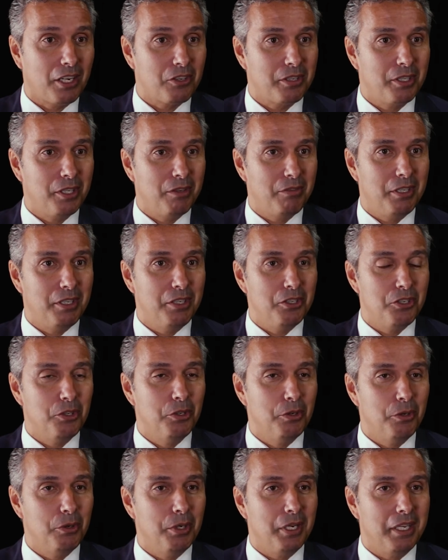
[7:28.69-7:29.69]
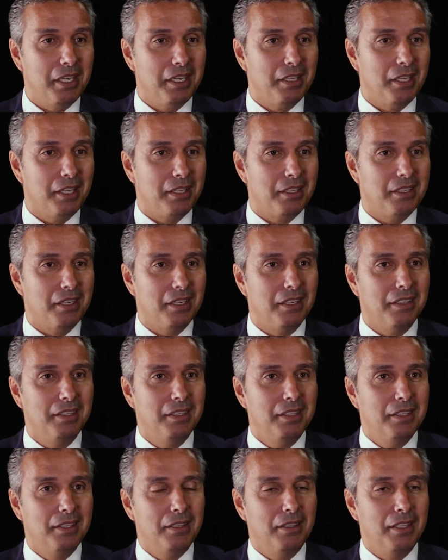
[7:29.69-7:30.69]
actually of the ingenuity that
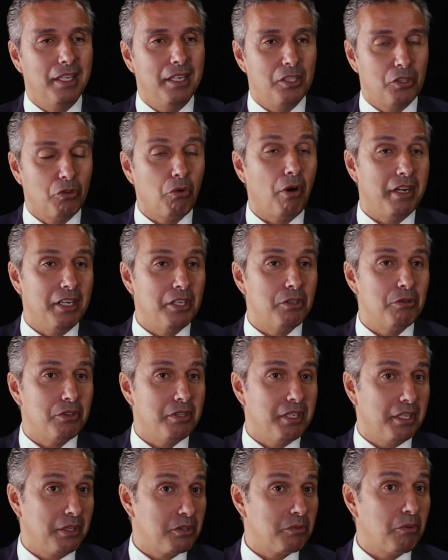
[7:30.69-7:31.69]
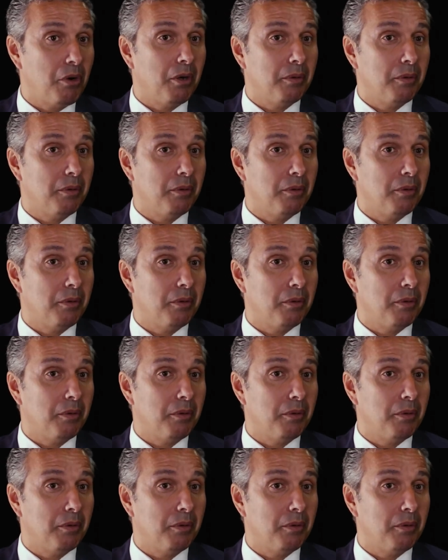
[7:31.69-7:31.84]
is quite interesting as